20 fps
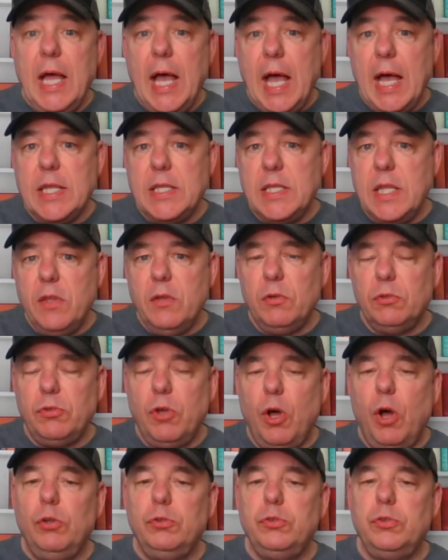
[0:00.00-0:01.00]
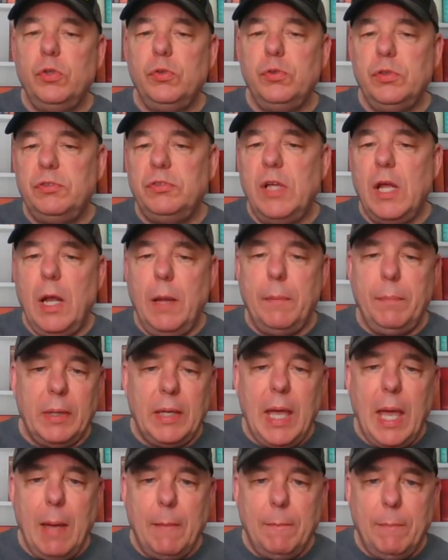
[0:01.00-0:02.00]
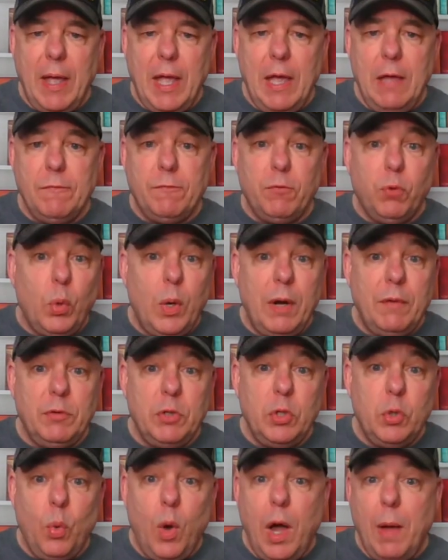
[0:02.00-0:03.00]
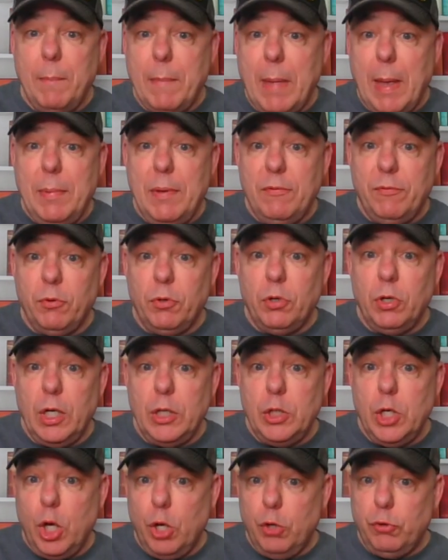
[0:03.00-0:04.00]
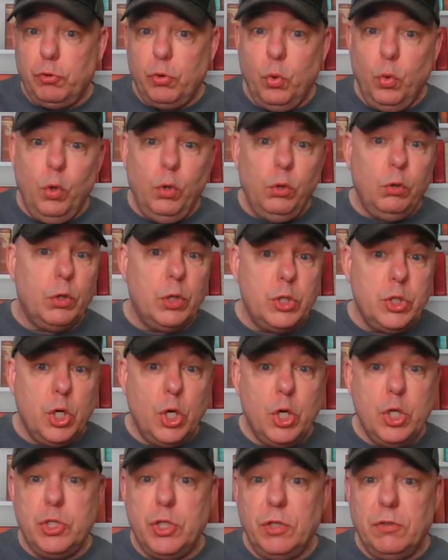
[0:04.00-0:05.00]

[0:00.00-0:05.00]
And then there's also to set up a campaign for whatever you want, maybe for a school or a church.